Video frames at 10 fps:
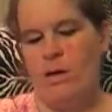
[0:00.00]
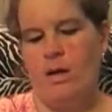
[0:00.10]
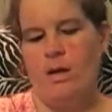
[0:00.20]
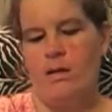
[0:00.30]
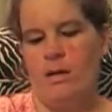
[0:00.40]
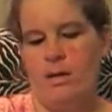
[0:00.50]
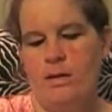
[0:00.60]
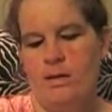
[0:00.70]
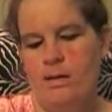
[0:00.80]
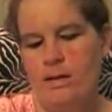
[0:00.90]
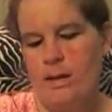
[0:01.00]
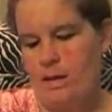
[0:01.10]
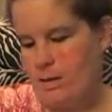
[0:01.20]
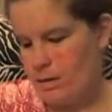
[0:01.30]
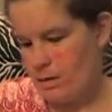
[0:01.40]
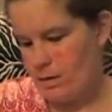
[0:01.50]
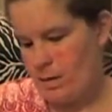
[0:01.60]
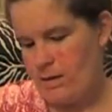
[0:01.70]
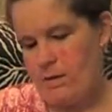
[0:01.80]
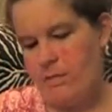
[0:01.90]
Okay, this set, it's
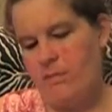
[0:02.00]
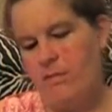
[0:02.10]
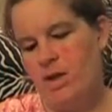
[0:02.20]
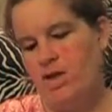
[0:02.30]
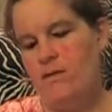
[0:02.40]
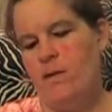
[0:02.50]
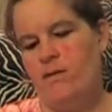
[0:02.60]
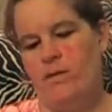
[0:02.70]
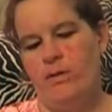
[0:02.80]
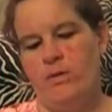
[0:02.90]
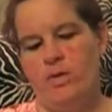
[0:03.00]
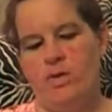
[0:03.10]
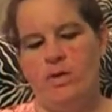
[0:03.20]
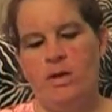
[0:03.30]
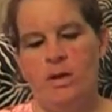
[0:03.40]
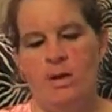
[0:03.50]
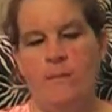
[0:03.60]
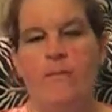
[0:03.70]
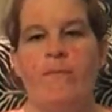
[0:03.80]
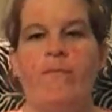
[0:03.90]
got some information on the envelope, which is really good.